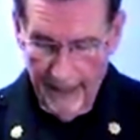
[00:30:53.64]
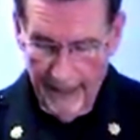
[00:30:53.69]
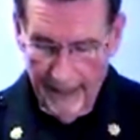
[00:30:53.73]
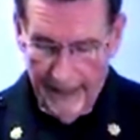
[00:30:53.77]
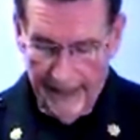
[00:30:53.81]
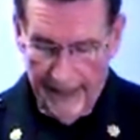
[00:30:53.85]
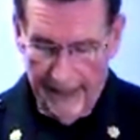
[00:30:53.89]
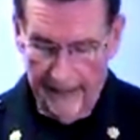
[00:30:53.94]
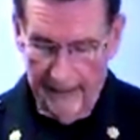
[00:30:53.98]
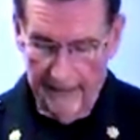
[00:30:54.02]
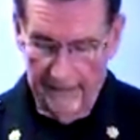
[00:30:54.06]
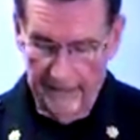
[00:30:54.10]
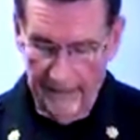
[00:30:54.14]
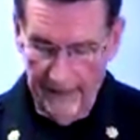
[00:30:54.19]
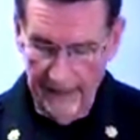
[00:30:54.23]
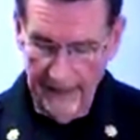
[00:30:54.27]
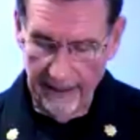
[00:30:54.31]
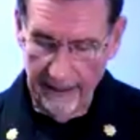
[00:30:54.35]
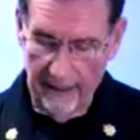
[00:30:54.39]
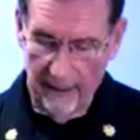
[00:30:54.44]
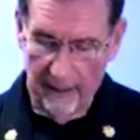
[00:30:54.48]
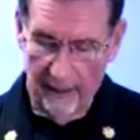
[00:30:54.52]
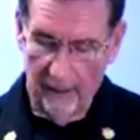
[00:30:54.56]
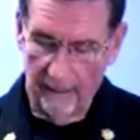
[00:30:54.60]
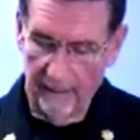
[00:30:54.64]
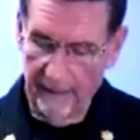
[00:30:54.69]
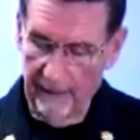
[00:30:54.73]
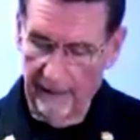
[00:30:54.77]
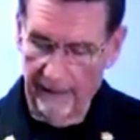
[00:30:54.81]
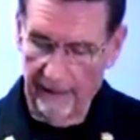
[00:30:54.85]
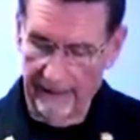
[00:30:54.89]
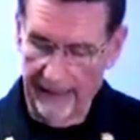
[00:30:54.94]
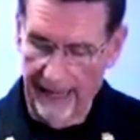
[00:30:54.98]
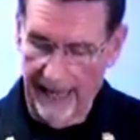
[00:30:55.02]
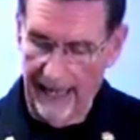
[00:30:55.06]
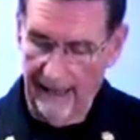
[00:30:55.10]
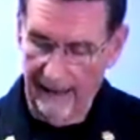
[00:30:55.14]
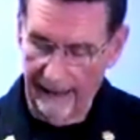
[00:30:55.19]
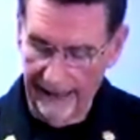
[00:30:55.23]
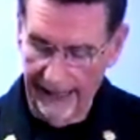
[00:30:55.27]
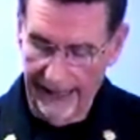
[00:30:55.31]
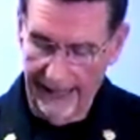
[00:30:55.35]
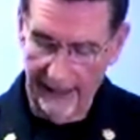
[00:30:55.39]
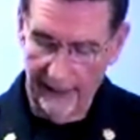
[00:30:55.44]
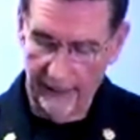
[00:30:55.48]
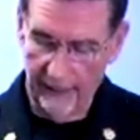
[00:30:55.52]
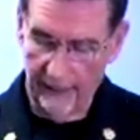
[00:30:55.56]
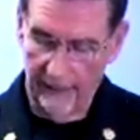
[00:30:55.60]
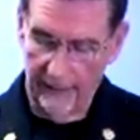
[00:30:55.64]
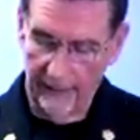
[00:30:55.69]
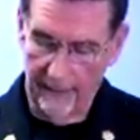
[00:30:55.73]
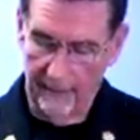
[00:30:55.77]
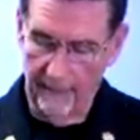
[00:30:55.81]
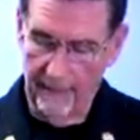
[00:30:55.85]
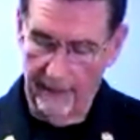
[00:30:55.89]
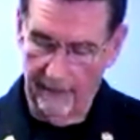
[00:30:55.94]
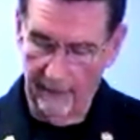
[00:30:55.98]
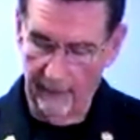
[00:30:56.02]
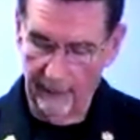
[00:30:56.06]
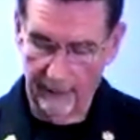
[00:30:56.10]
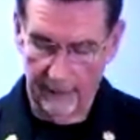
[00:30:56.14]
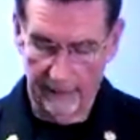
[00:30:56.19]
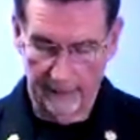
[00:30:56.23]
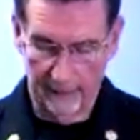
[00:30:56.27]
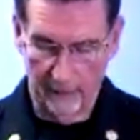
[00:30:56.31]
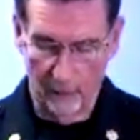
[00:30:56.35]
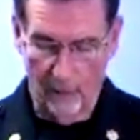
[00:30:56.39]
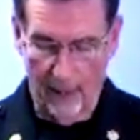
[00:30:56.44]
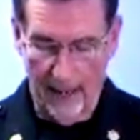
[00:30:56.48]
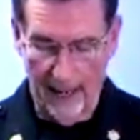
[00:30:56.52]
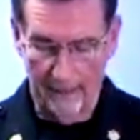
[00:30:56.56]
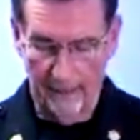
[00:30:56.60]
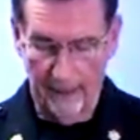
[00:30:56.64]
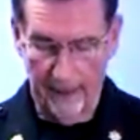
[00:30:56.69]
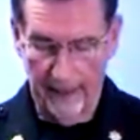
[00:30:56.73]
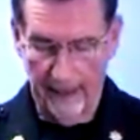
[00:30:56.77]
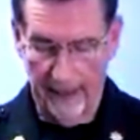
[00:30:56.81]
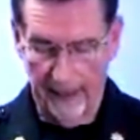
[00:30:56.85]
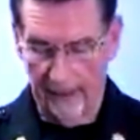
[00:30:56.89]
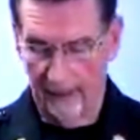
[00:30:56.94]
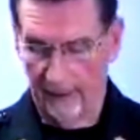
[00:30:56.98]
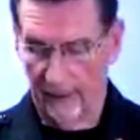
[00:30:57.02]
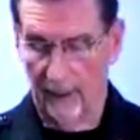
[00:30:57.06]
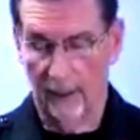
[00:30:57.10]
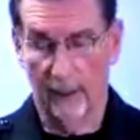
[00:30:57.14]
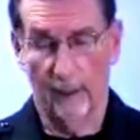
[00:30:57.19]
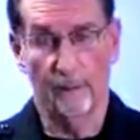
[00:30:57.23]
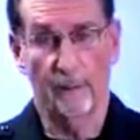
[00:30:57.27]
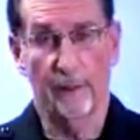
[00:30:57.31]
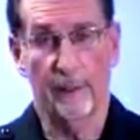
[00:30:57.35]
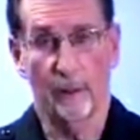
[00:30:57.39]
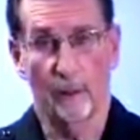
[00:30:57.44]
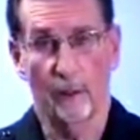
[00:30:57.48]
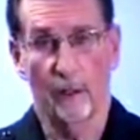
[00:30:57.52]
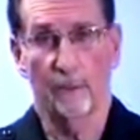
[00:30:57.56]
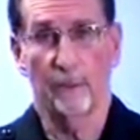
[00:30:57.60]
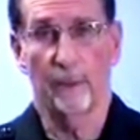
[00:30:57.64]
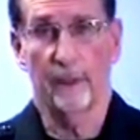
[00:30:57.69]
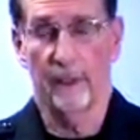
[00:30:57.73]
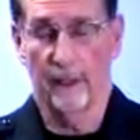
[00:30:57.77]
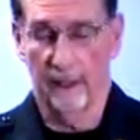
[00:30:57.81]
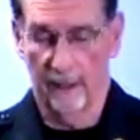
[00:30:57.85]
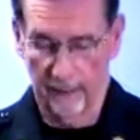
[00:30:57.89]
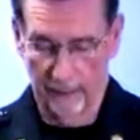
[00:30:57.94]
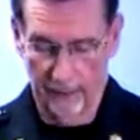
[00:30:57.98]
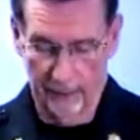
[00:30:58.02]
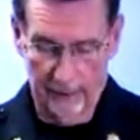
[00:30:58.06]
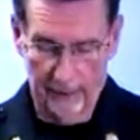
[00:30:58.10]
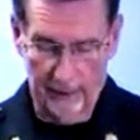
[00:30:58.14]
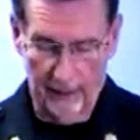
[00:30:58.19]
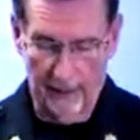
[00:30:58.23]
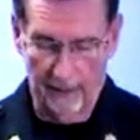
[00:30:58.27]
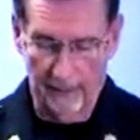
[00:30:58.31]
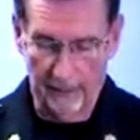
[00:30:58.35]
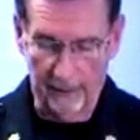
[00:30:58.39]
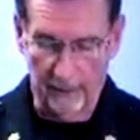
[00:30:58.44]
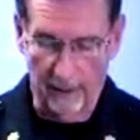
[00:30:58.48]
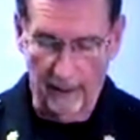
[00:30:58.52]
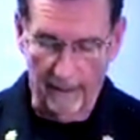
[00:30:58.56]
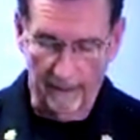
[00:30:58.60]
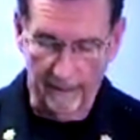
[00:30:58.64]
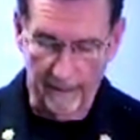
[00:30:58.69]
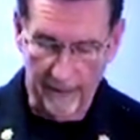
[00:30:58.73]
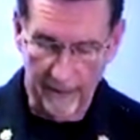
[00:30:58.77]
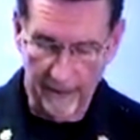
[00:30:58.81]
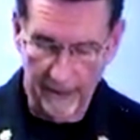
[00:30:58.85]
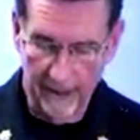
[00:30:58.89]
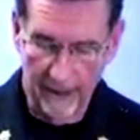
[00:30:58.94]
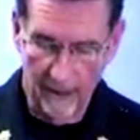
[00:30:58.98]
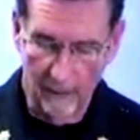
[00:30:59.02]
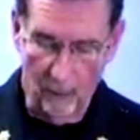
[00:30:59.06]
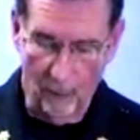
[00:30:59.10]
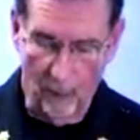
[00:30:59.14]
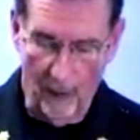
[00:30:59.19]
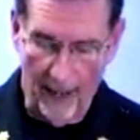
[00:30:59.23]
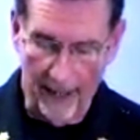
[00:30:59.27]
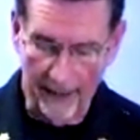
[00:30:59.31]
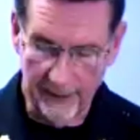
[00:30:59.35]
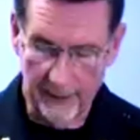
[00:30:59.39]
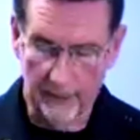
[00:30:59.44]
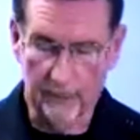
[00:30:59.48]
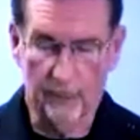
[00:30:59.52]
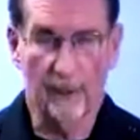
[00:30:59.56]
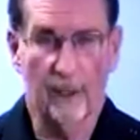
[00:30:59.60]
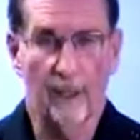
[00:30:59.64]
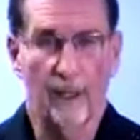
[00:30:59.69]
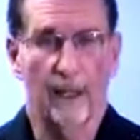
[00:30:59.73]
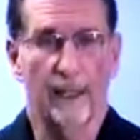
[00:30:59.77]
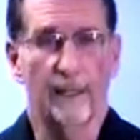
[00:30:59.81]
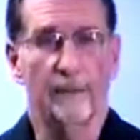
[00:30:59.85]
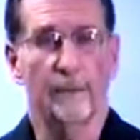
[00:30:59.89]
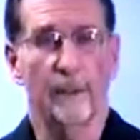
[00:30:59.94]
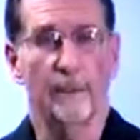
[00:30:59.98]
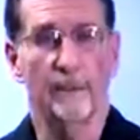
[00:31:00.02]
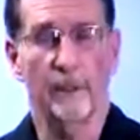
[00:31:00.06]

In the video, there's an allegation that members of the YPSO, the York Poquoson Sheriff's Office, washed blood from the